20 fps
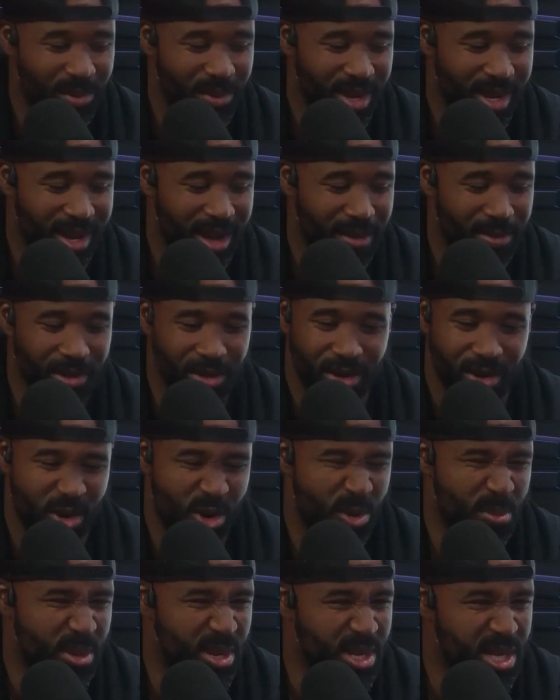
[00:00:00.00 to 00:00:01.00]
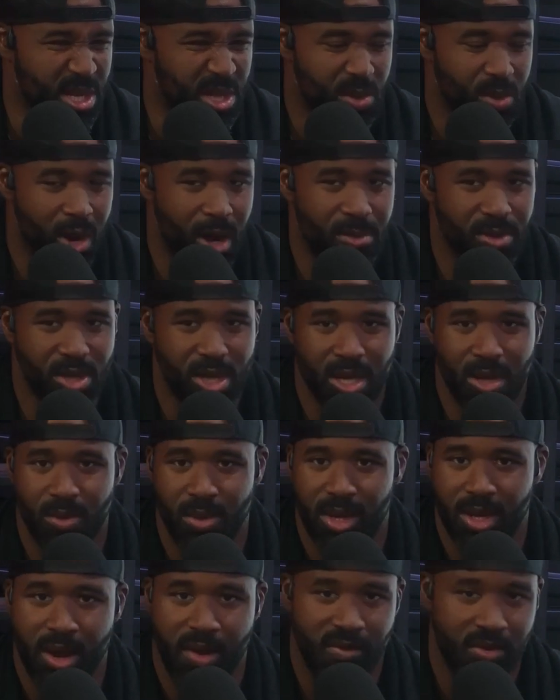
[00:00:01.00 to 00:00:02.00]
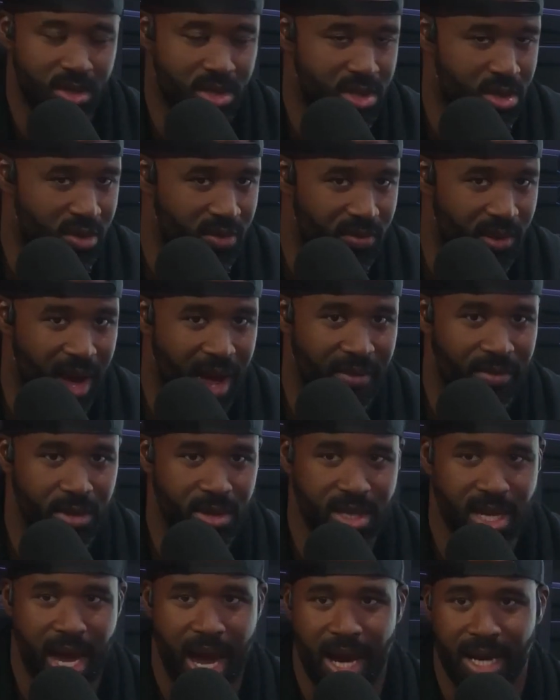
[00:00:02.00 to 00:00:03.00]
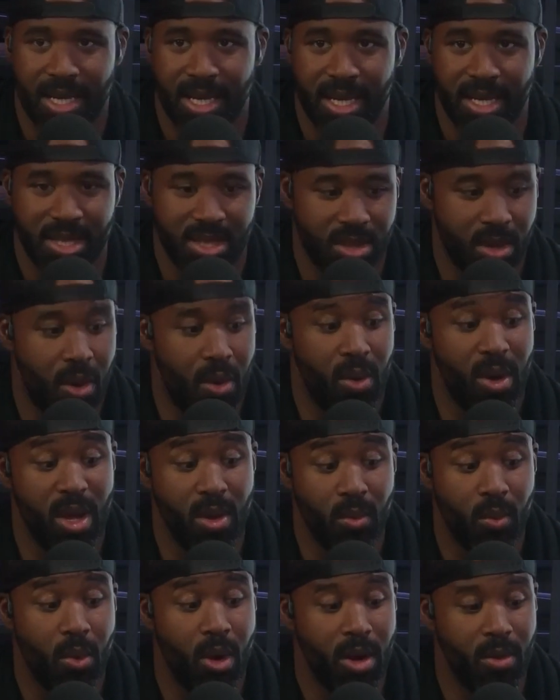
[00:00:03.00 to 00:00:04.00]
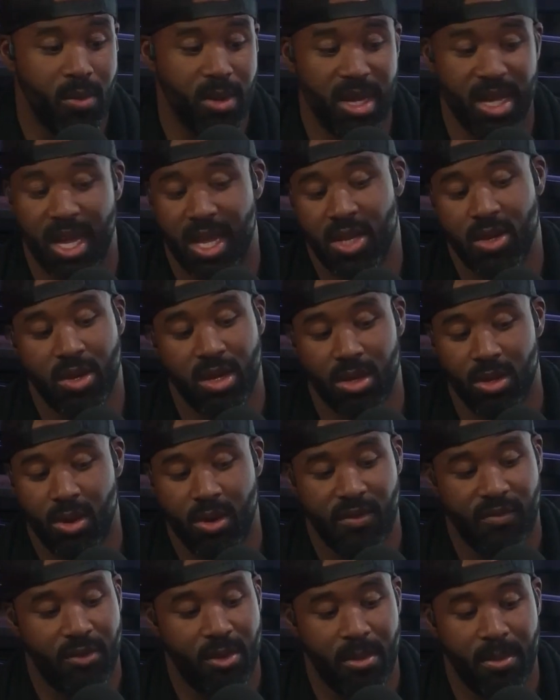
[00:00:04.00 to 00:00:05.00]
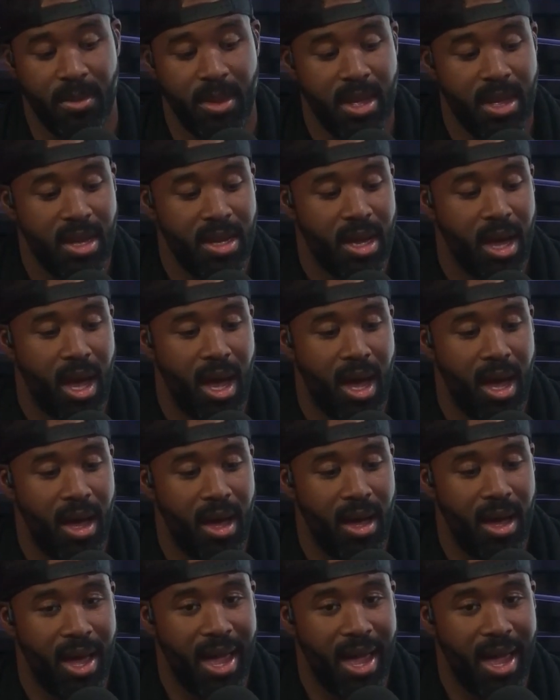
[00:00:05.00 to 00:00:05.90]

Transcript: We covered urban disruption. We covered survival tactics. So in one weekend, you can learn from a